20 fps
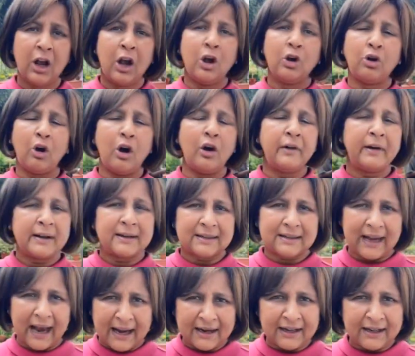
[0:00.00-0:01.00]
Congress
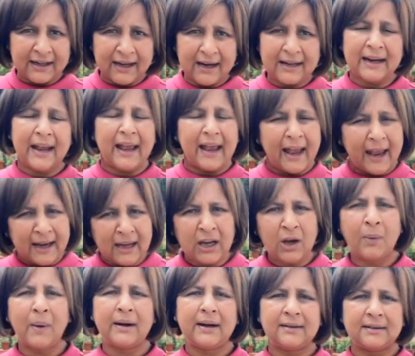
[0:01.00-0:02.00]
candidate.
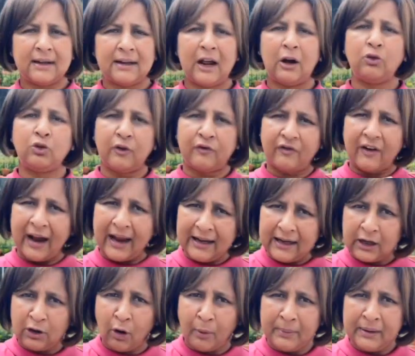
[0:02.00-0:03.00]
Anyone is allowed to file the
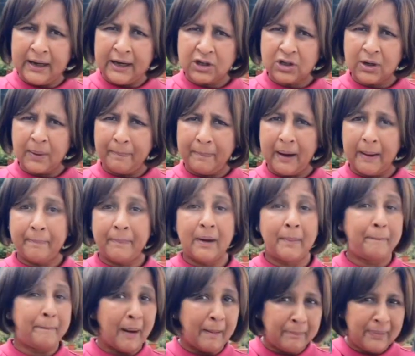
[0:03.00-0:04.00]
nomination paper
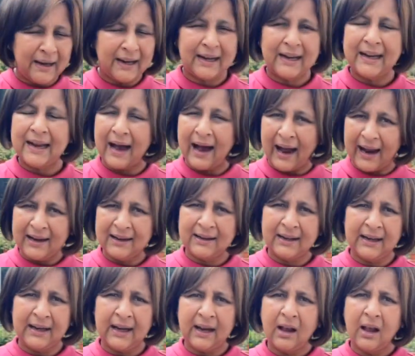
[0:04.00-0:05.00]
publicly,
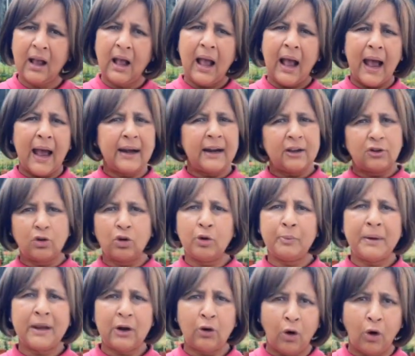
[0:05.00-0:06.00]
ideally, and it's going to be
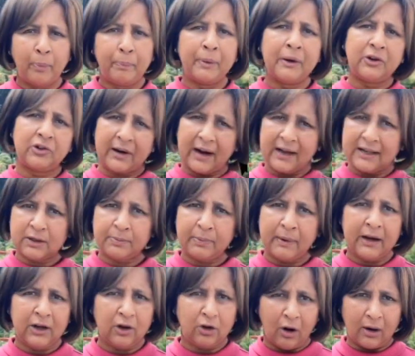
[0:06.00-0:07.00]
an open,
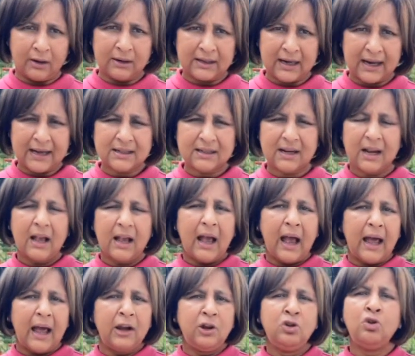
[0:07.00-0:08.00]
transparent contest,
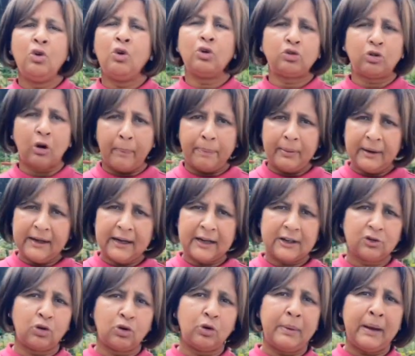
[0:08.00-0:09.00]
and no top leader is
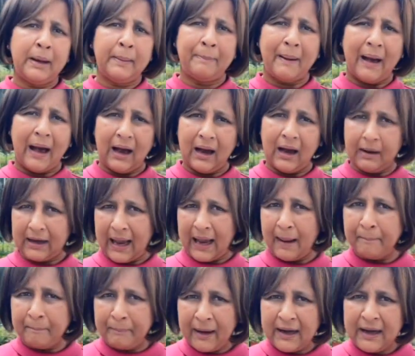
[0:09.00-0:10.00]
going to be
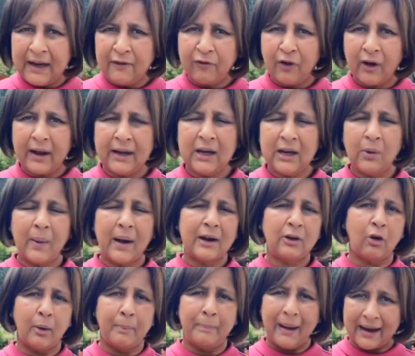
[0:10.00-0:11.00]
campaigning for anyone
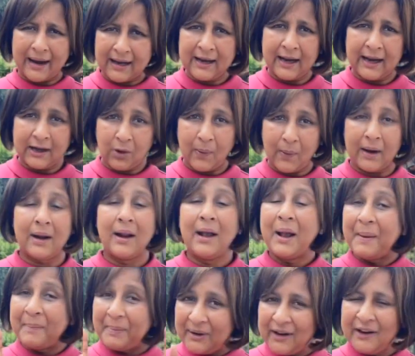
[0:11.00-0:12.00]
or backing anyone.
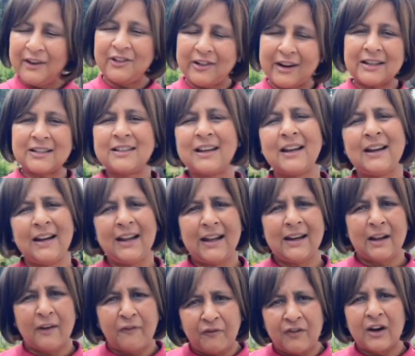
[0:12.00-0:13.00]
But interestingly, in
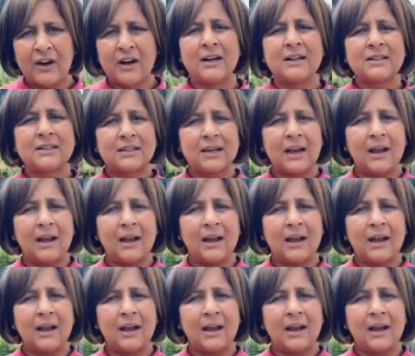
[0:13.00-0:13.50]
the first